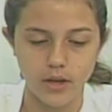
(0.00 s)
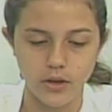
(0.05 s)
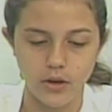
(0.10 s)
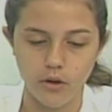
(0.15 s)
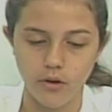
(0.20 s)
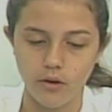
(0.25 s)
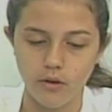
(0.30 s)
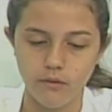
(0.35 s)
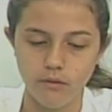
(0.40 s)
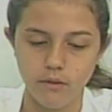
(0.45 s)
Your
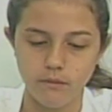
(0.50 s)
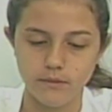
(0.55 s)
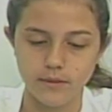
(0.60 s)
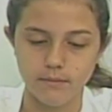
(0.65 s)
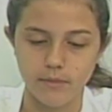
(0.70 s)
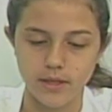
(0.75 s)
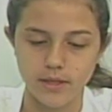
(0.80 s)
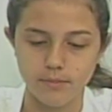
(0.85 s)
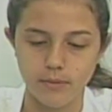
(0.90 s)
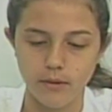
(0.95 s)
uniforms
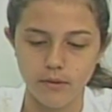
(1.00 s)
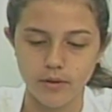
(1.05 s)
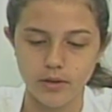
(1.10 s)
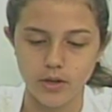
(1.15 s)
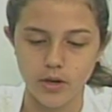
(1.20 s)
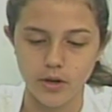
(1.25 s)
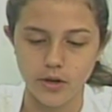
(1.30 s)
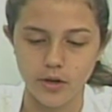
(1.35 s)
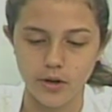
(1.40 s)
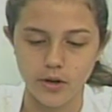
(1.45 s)
must be
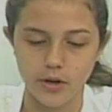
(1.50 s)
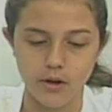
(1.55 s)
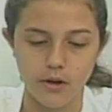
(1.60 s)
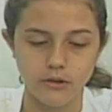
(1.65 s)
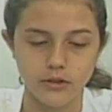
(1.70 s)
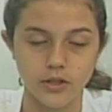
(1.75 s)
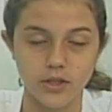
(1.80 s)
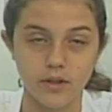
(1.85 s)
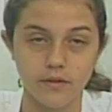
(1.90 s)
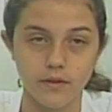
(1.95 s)
returned to your
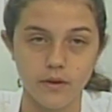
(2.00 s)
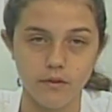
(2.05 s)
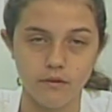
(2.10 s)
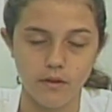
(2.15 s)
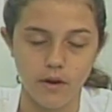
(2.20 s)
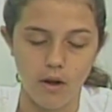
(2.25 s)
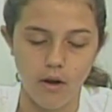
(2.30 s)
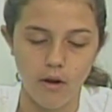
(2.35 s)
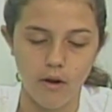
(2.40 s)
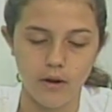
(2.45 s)
coaches if you have
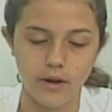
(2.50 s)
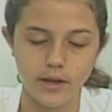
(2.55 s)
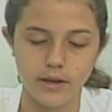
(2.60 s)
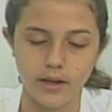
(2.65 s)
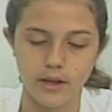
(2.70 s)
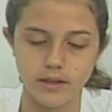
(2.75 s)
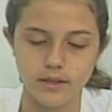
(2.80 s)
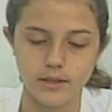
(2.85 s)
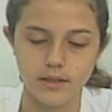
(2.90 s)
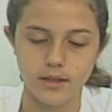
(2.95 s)
not already
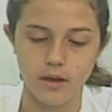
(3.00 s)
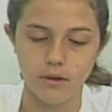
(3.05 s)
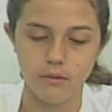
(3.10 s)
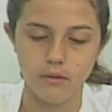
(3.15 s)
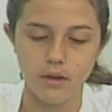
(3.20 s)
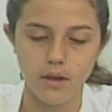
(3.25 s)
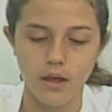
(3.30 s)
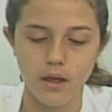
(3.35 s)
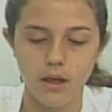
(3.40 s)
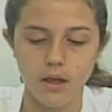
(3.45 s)
done so.
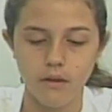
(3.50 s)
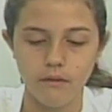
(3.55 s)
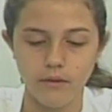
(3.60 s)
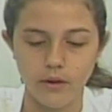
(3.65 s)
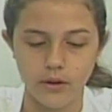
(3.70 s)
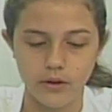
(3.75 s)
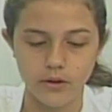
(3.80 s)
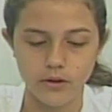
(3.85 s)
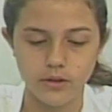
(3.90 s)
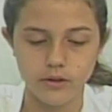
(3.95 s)

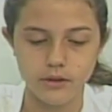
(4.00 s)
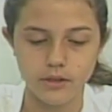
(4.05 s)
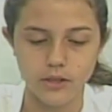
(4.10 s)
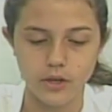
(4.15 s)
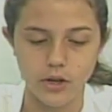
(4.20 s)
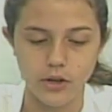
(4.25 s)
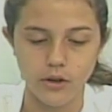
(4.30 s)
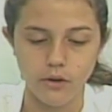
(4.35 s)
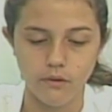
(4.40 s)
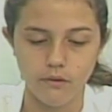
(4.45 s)
Failure to
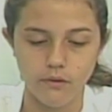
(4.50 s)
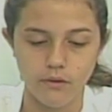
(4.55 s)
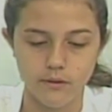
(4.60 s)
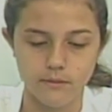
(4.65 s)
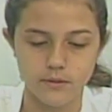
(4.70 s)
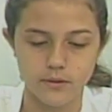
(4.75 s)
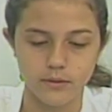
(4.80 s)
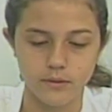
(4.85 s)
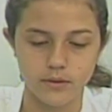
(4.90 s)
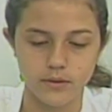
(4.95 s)
return
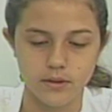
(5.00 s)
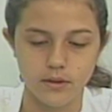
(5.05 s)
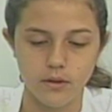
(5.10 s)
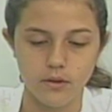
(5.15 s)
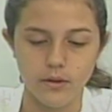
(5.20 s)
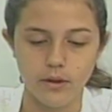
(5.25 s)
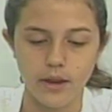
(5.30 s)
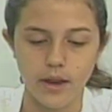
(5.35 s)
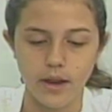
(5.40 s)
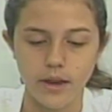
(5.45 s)
uniforms will result
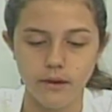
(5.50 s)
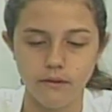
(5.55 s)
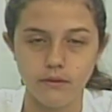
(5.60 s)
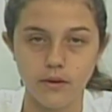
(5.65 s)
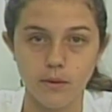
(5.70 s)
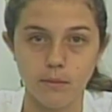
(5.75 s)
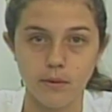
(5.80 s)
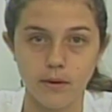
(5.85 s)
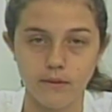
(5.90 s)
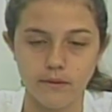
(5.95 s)
in
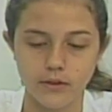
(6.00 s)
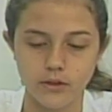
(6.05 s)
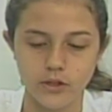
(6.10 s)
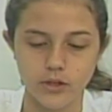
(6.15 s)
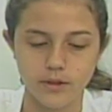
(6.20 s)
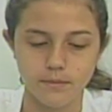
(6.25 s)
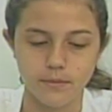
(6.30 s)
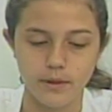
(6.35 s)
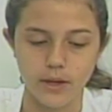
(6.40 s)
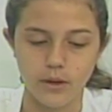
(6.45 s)
end-of-year
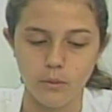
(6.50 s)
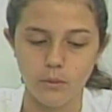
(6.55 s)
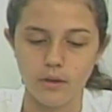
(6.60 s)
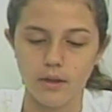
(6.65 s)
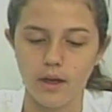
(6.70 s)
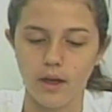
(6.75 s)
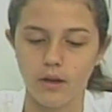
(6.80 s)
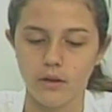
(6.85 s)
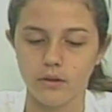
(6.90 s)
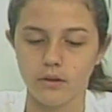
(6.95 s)
privileges being
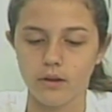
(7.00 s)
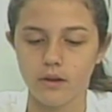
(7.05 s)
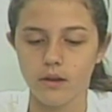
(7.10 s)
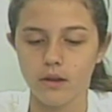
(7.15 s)
withheld.